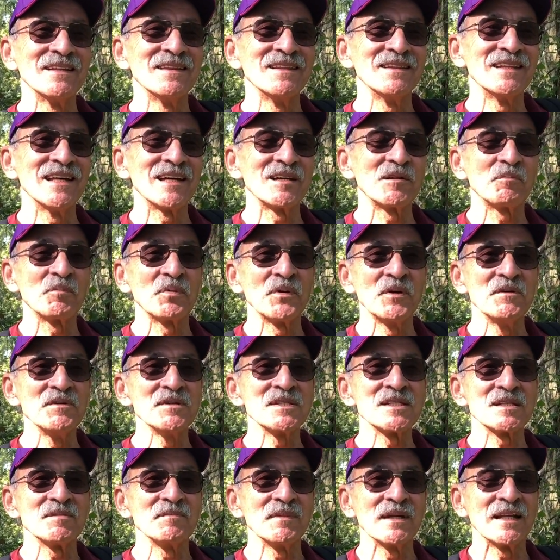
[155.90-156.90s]
that
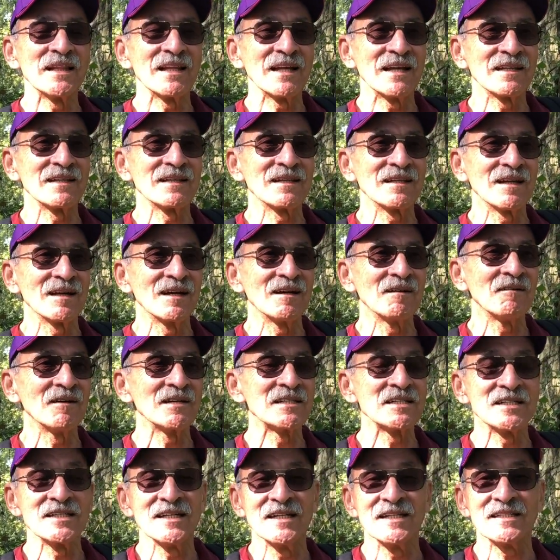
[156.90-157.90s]
proves to me that
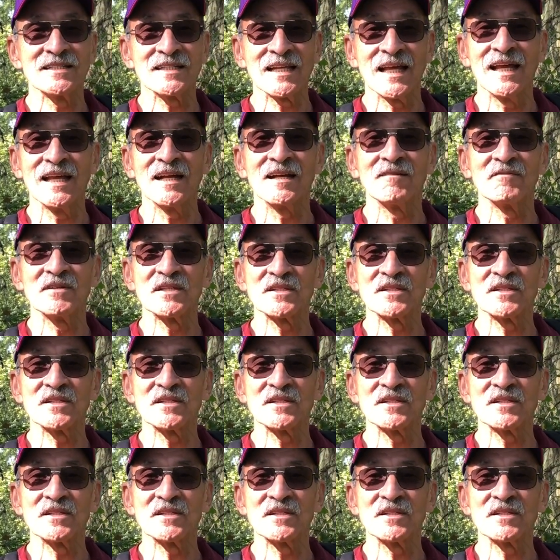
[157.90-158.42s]
what she's saying